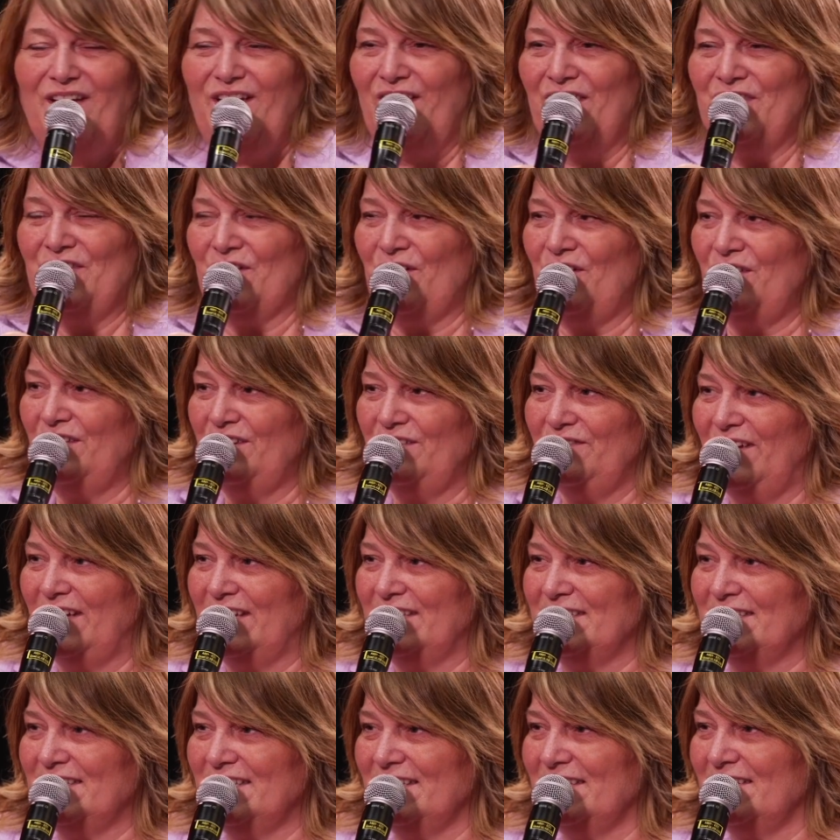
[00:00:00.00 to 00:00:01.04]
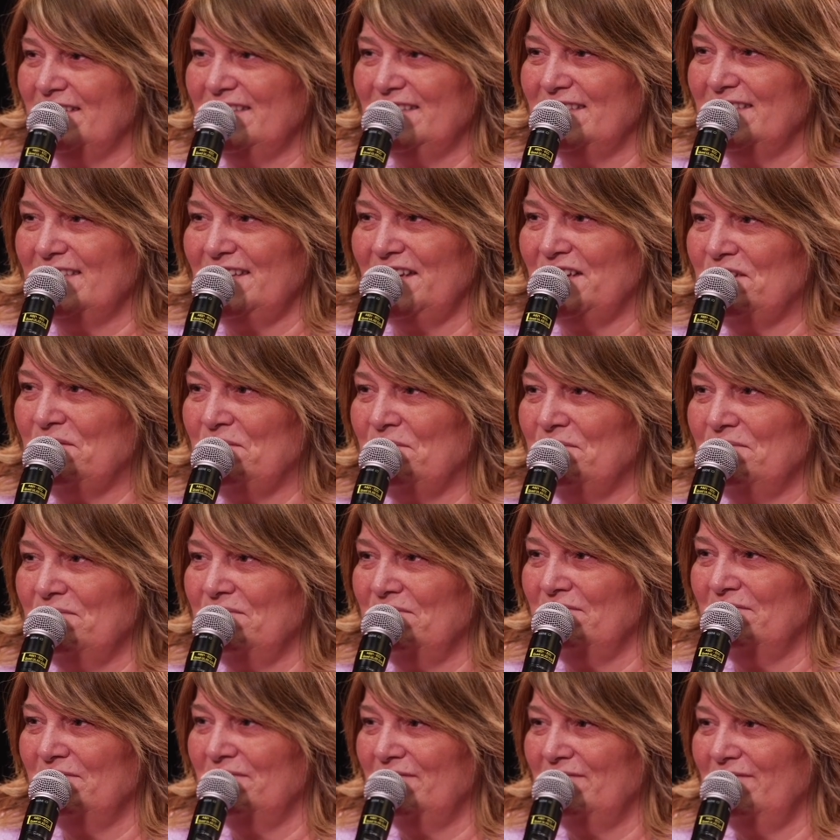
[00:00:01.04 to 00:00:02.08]
and they're all advancing the
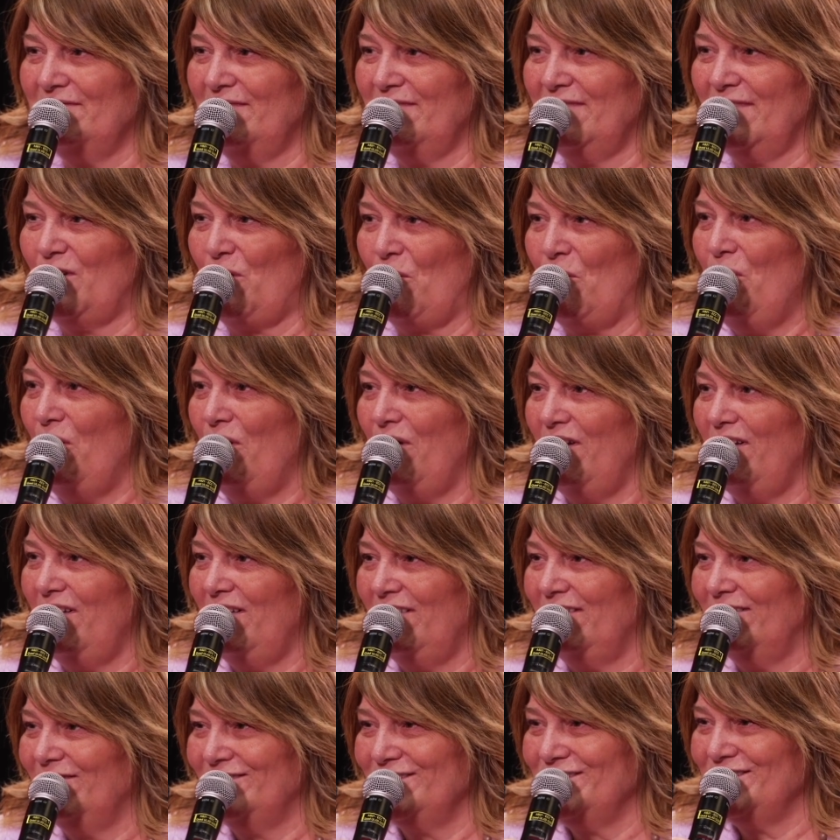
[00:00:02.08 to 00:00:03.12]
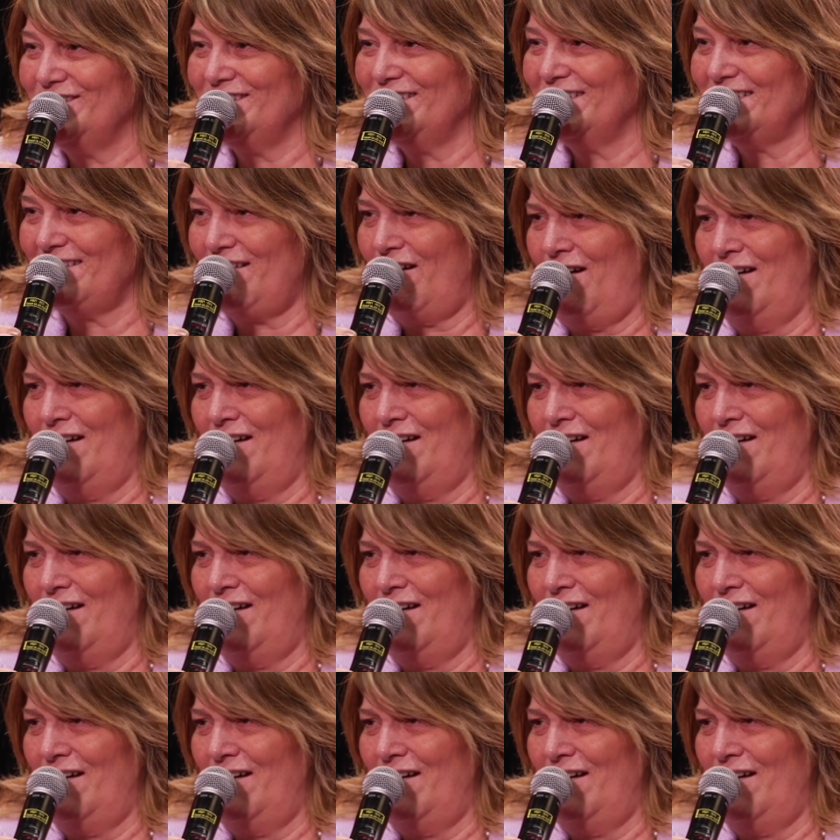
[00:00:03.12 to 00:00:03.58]
same goal, which is awesome.